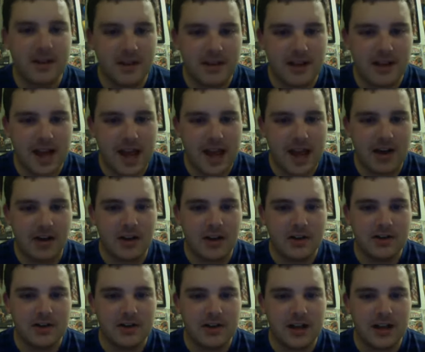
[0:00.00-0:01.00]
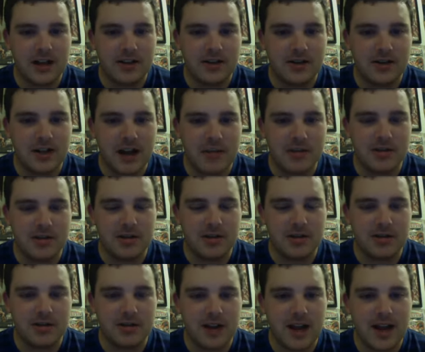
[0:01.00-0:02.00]
Ed also, there's an
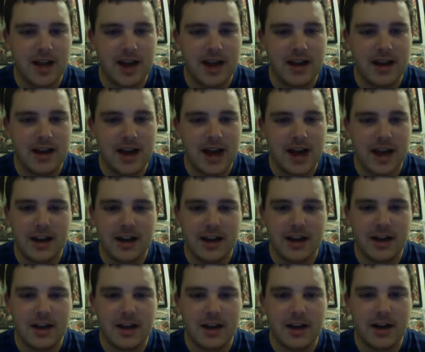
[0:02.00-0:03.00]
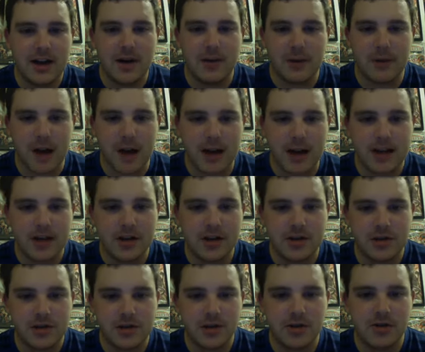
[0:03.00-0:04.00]
episode Ed had a rock in his
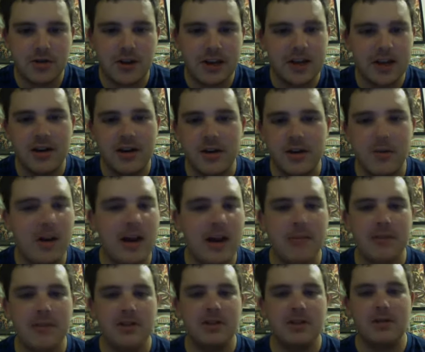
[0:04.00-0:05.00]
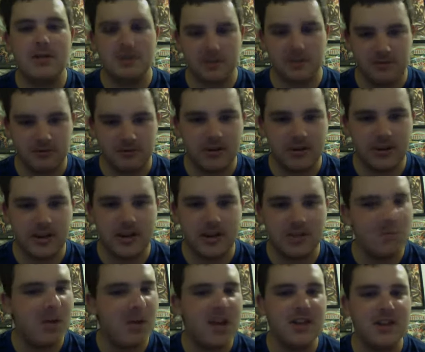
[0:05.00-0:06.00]
shoe. In one episode, he was really
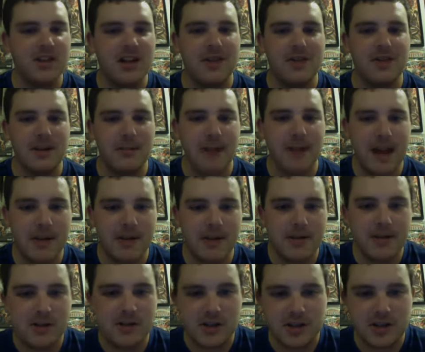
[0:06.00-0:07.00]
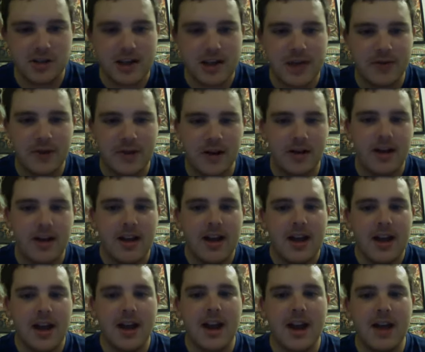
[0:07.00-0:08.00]
just pissed off in a bad mood and just sat there,
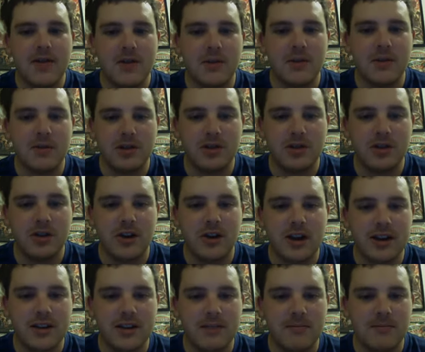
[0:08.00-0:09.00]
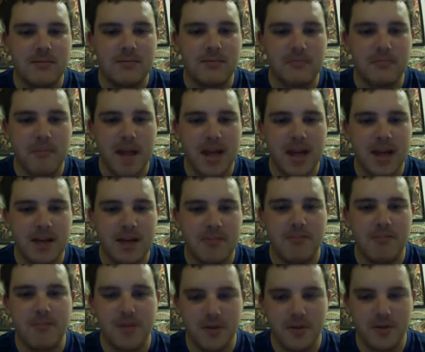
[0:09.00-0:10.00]
and everyone was trying to make
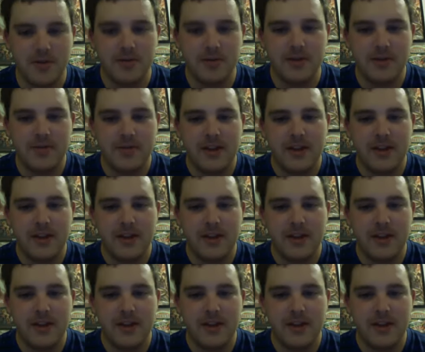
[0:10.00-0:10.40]
him move.